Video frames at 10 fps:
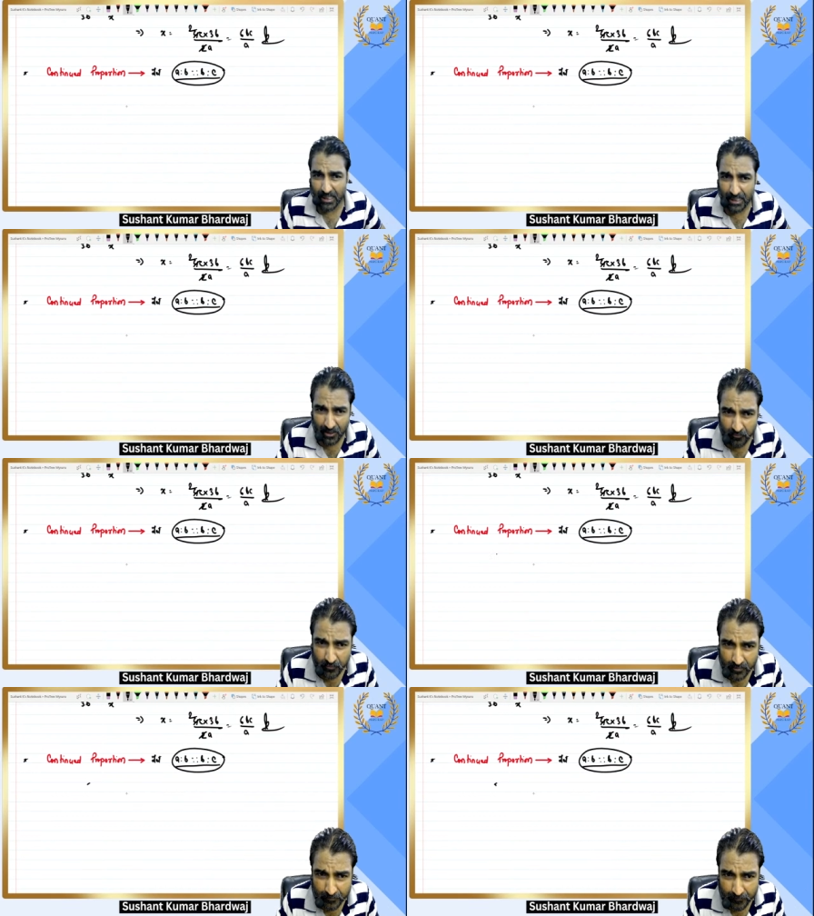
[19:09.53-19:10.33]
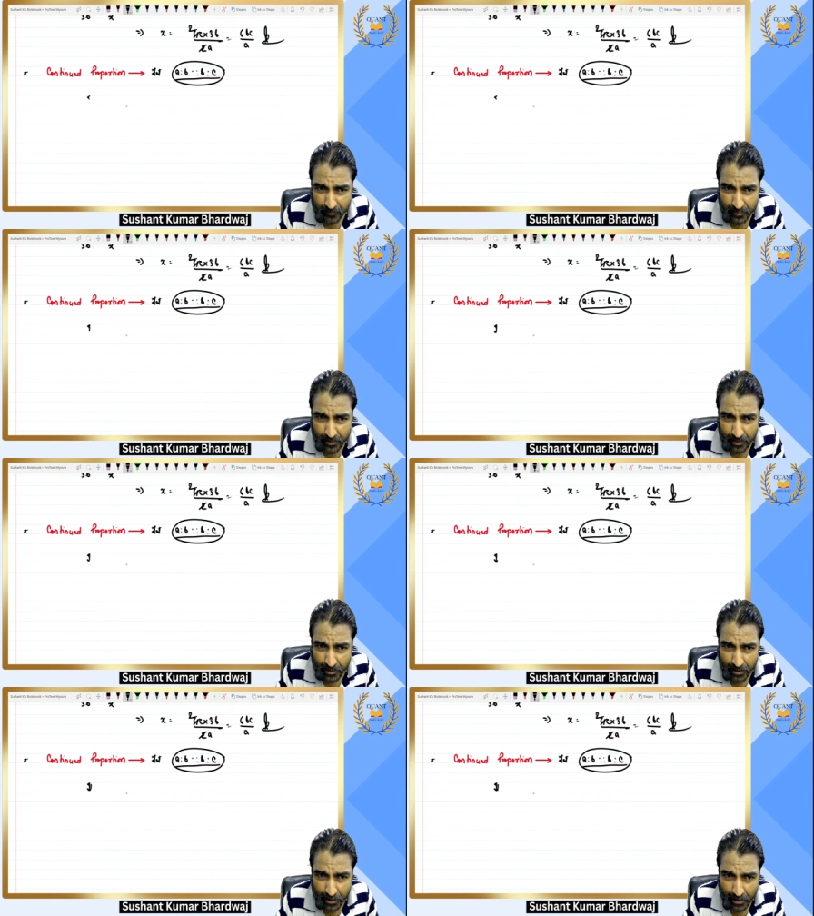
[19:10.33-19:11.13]
if
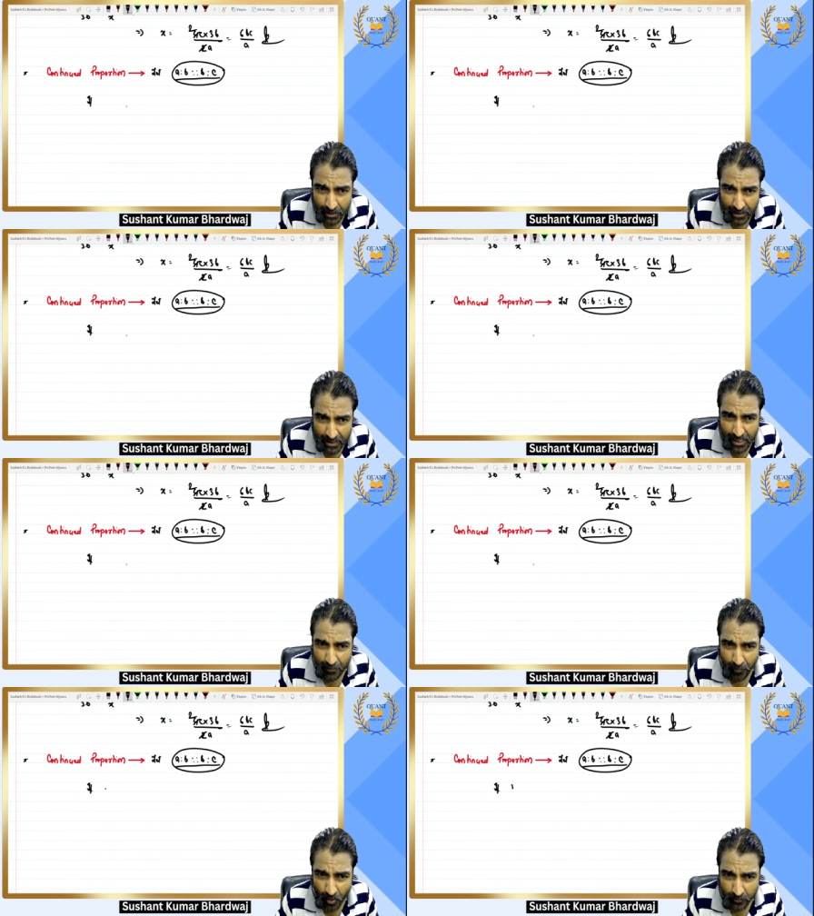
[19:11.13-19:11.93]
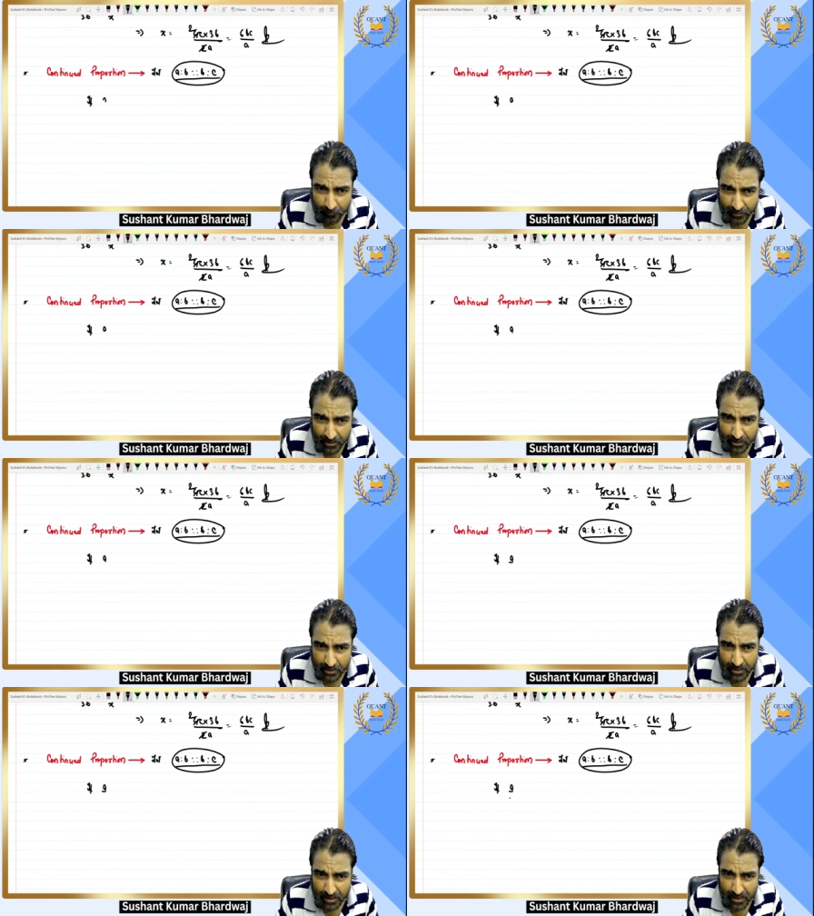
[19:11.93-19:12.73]
A upon B
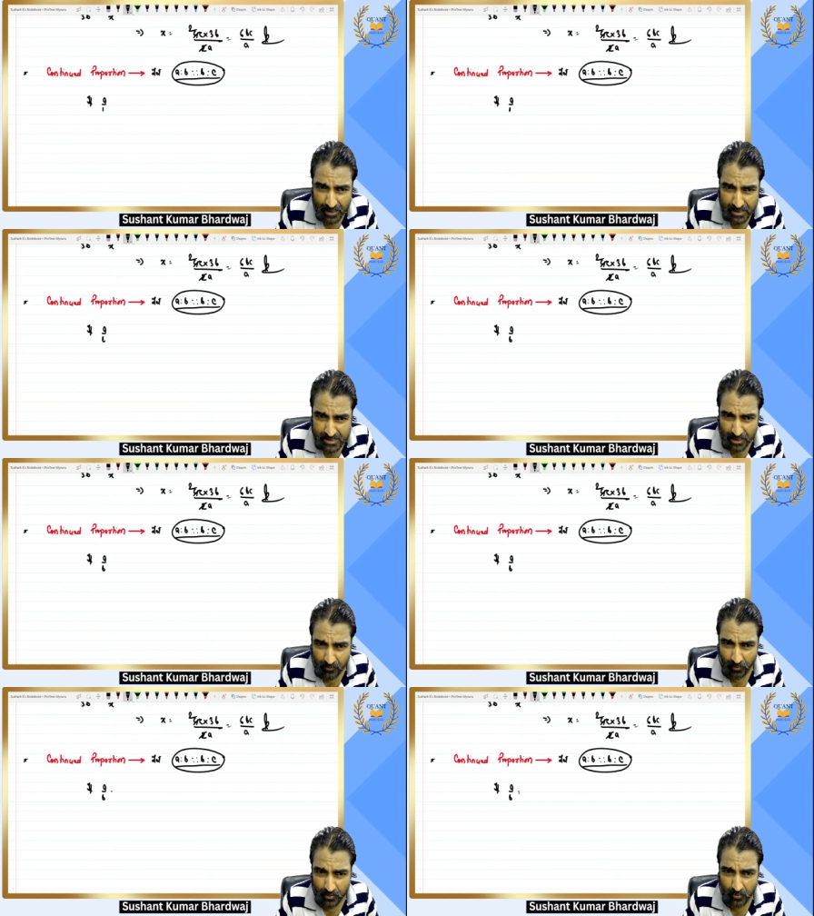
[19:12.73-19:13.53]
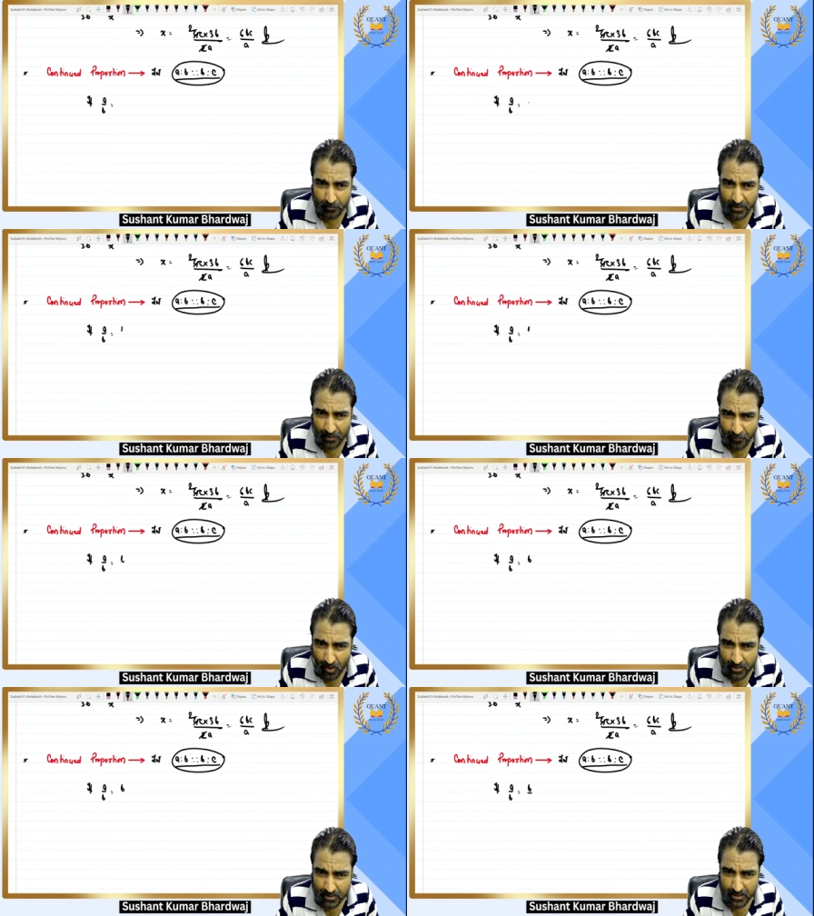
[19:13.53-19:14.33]
is equal to B
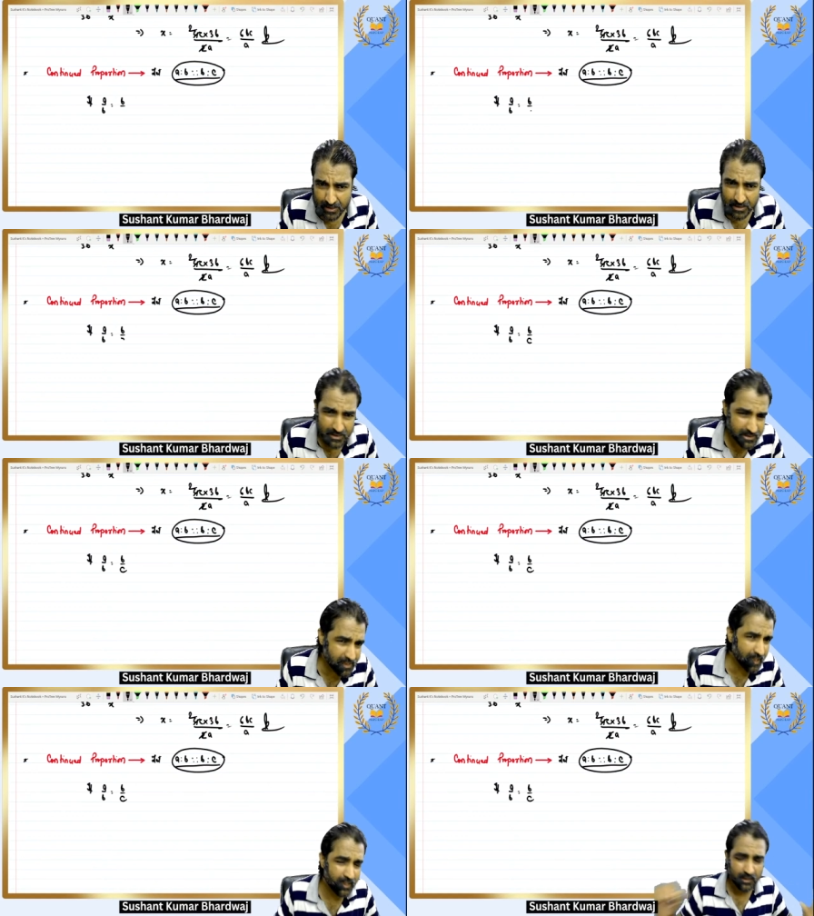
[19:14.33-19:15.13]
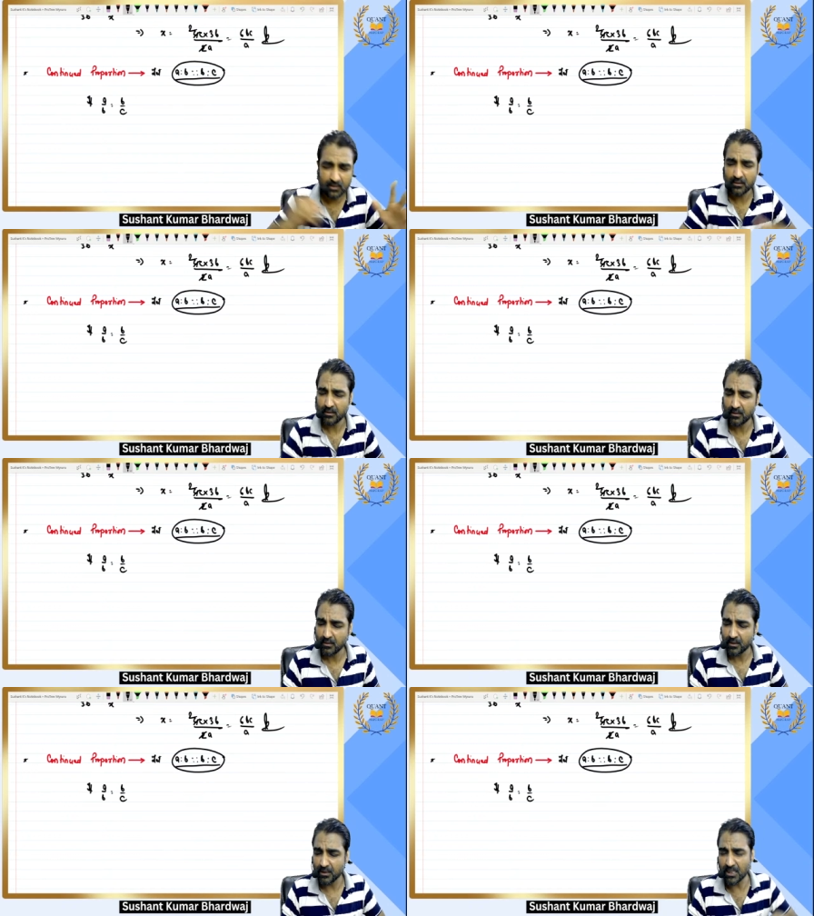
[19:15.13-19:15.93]
upon C,
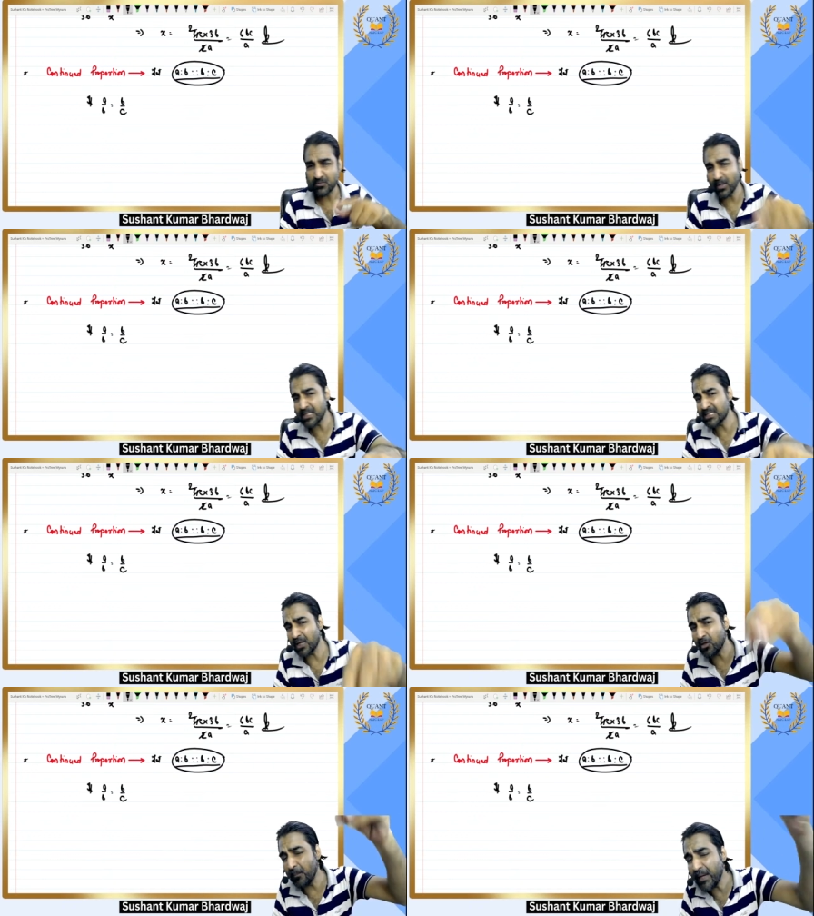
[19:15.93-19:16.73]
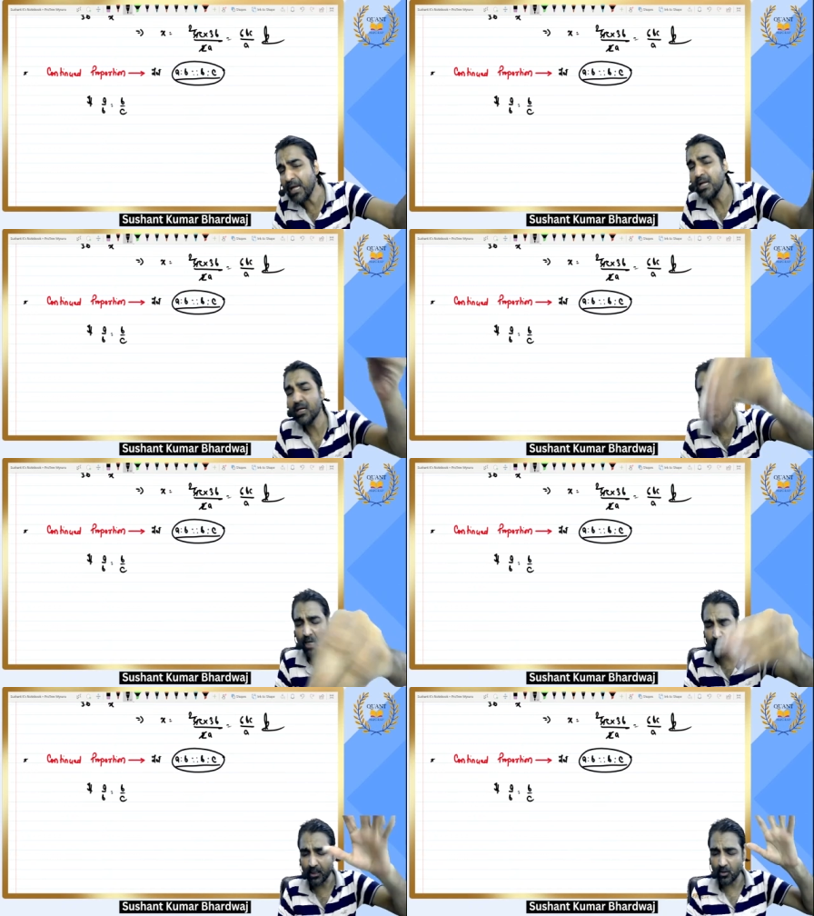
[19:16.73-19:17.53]
this one is said to be
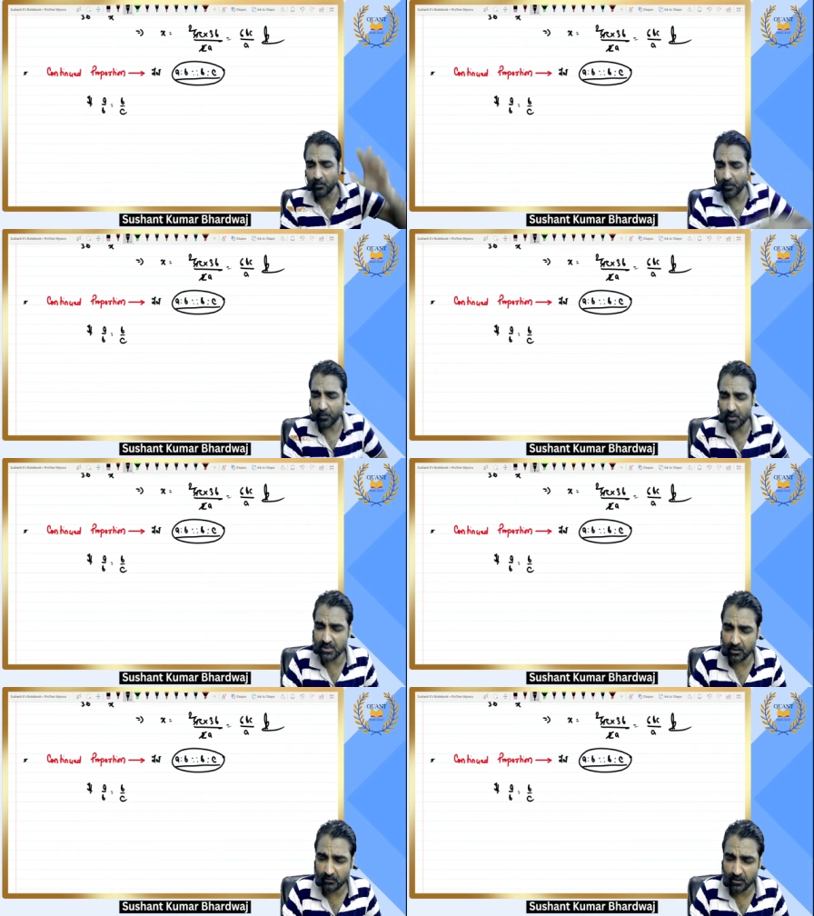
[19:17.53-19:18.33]
continued proportion.